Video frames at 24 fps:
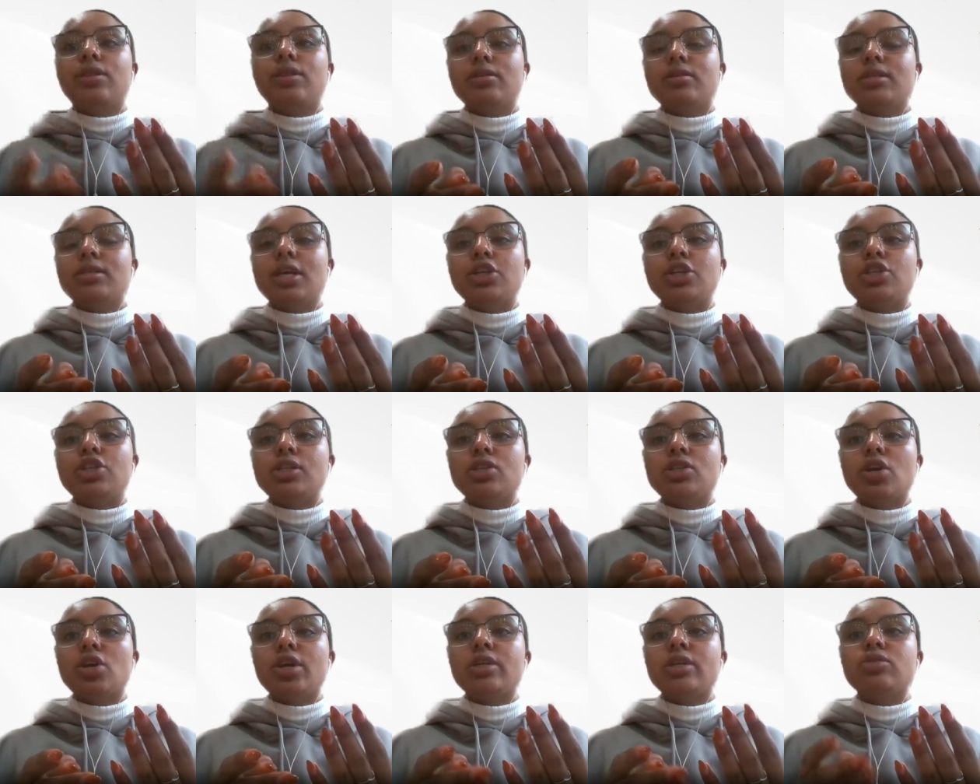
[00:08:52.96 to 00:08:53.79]

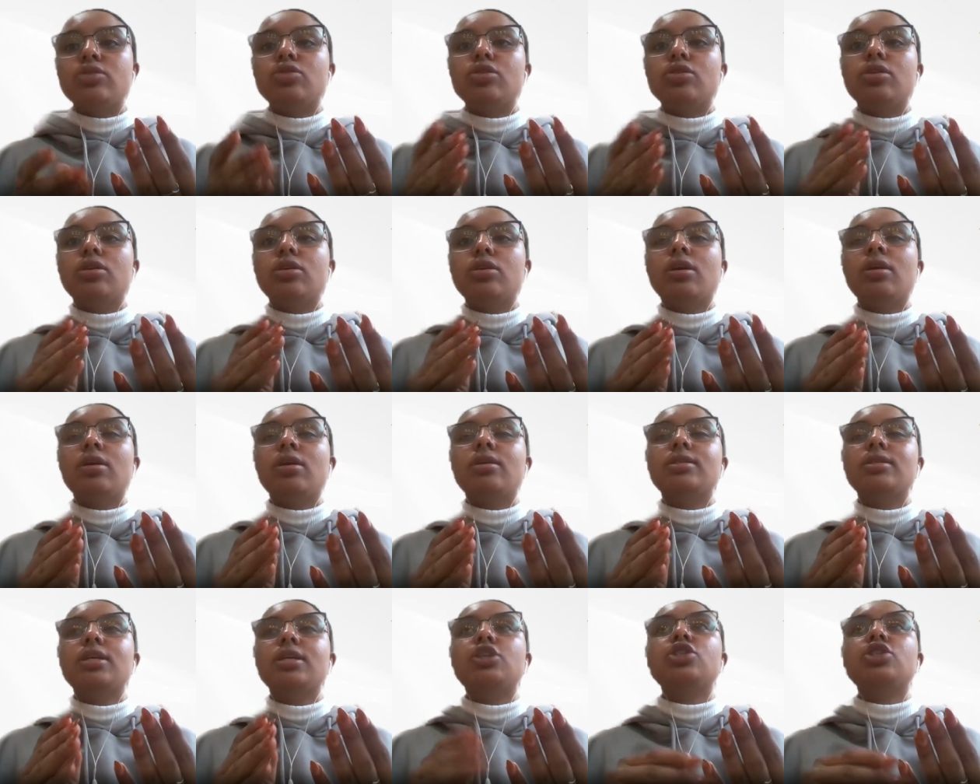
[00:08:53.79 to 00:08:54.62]
sessions are uh,
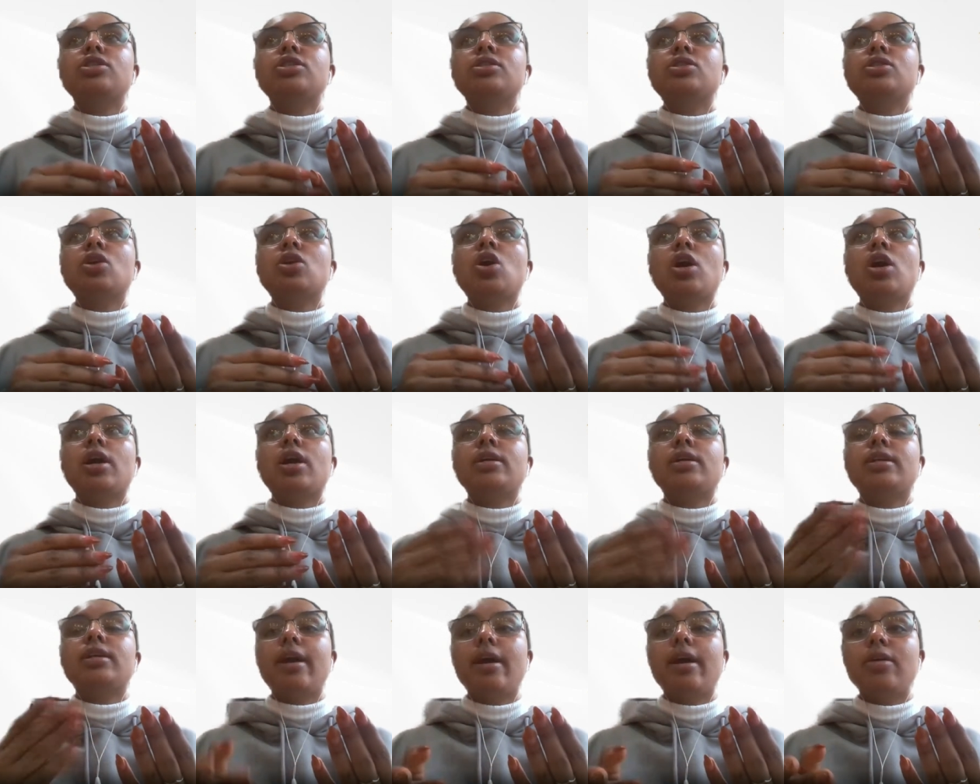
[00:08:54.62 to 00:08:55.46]
sessions are
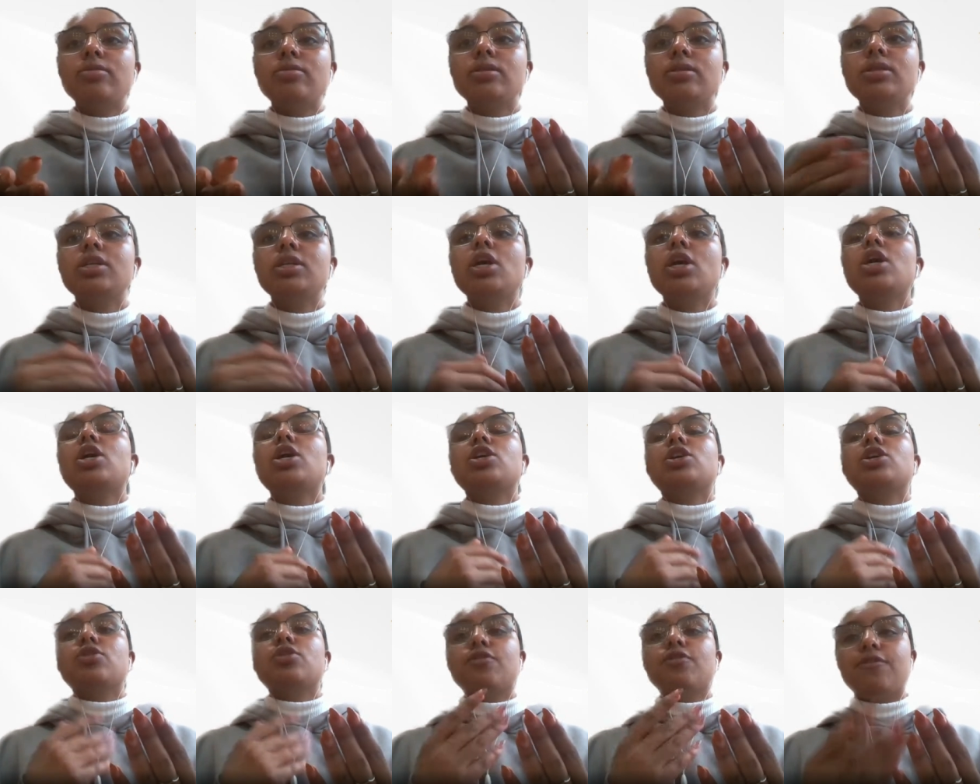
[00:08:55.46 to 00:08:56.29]
announced,
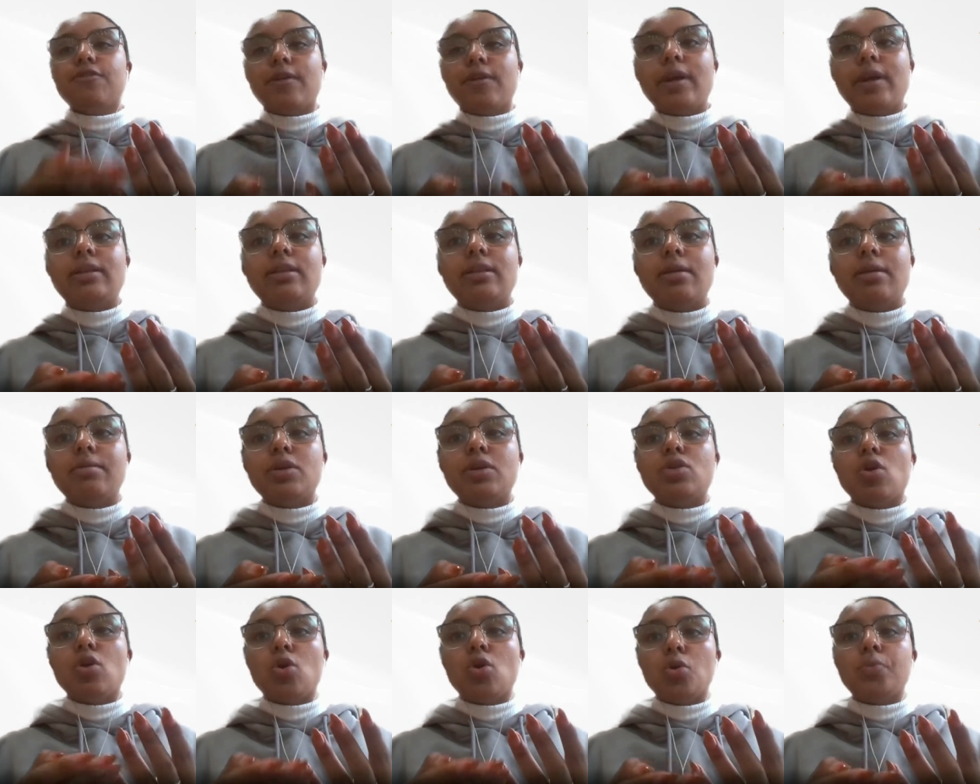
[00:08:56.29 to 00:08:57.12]
you'll find them
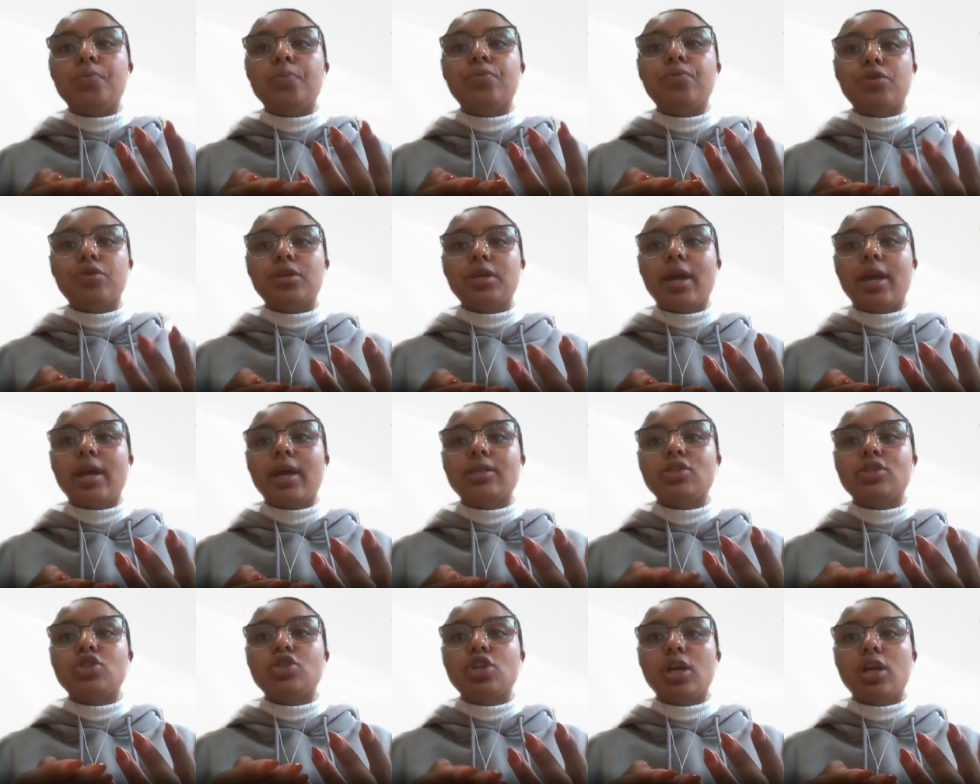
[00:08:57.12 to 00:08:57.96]
in all
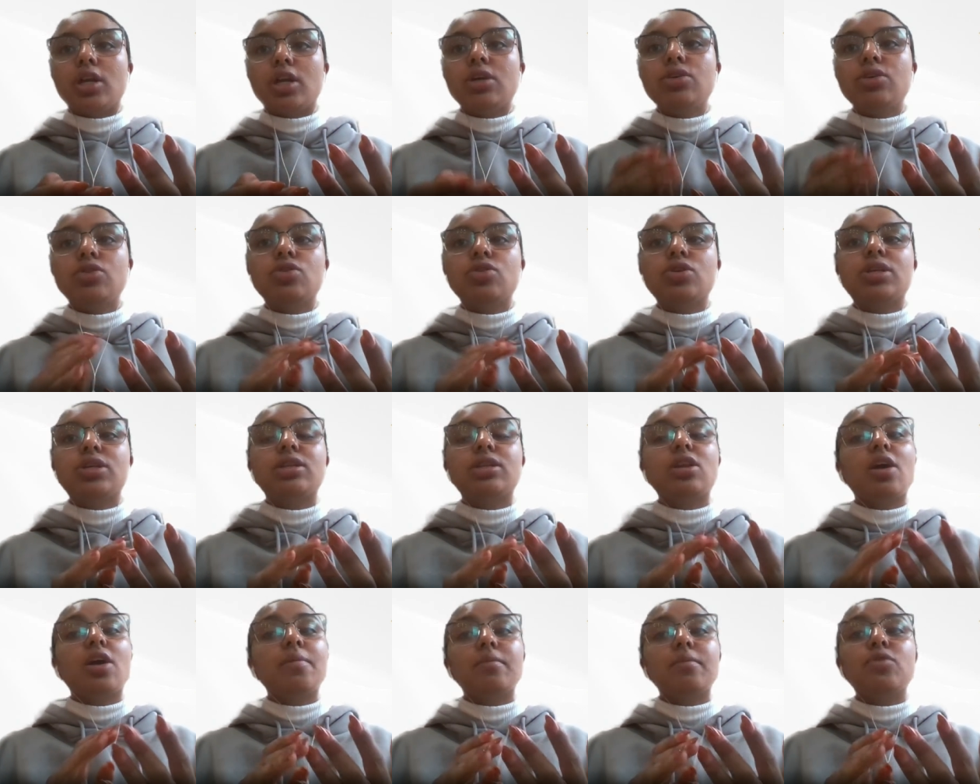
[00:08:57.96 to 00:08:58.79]
broadcast channel. You
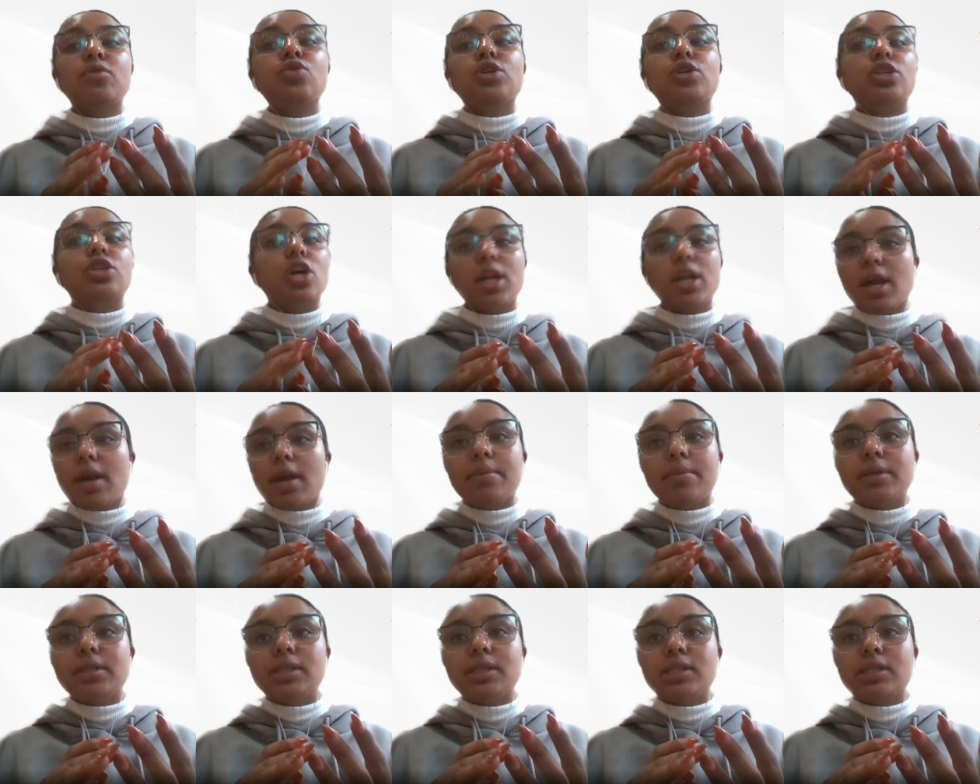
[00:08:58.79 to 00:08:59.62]
cannot you're not
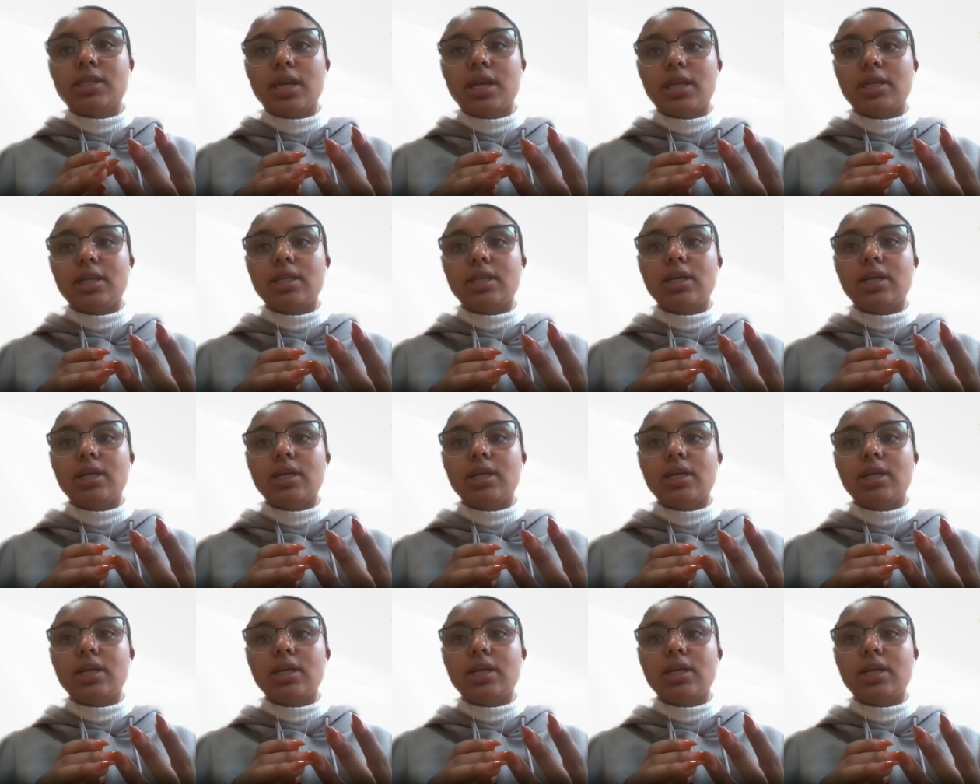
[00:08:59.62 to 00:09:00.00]
able to send